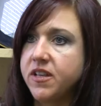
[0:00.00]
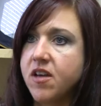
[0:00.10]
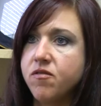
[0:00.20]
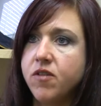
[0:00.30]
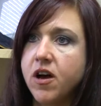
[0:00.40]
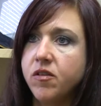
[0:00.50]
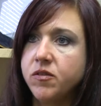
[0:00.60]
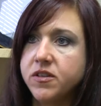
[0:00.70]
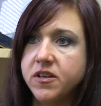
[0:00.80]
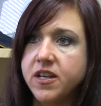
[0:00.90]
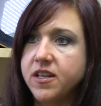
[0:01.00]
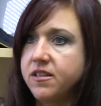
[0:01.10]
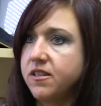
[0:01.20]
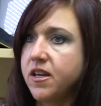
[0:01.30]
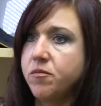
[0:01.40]
to get involved with their
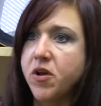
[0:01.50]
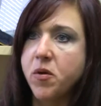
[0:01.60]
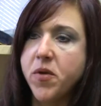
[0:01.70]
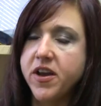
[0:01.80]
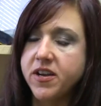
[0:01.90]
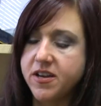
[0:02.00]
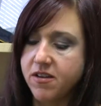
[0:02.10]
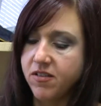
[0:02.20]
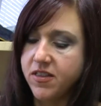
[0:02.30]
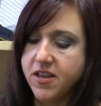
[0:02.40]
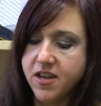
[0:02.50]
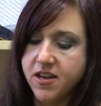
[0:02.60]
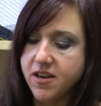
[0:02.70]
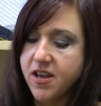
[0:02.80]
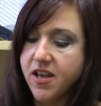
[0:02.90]
kids and let them know about it and
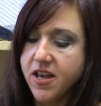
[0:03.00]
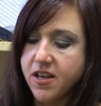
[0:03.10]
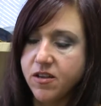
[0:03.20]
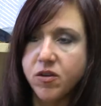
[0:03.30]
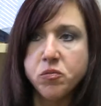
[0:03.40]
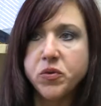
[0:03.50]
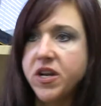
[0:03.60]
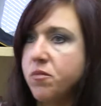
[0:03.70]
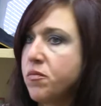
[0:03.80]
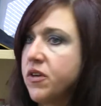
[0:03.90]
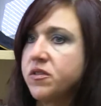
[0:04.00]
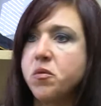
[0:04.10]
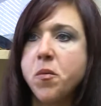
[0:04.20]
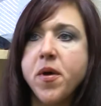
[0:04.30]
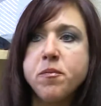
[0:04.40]
everything. And you can bring
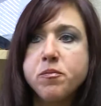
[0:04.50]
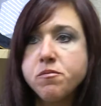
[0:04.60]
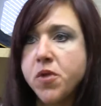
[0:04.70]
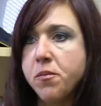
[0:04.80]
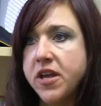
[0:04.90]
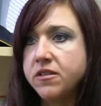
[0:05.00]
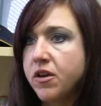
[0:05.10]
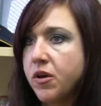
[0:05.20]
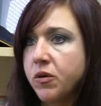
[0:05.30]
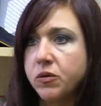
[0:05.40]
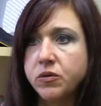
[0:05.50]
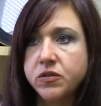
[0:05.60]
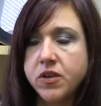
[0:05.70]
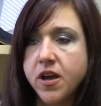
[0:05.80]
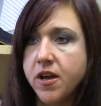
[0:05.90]
personal
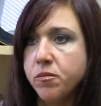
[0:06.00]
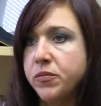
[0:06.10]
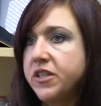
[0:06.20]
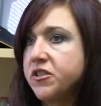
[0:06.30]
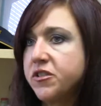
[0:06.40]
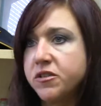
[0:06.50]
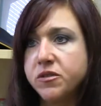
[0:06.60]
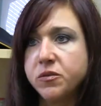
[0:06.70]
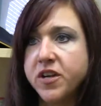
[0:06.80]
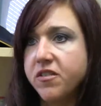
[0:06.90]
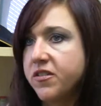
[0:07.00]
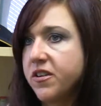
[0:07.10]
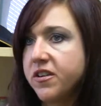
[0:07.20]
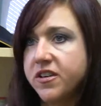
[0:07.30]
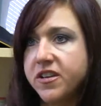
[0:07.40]
mementos, um, pictures, whatever.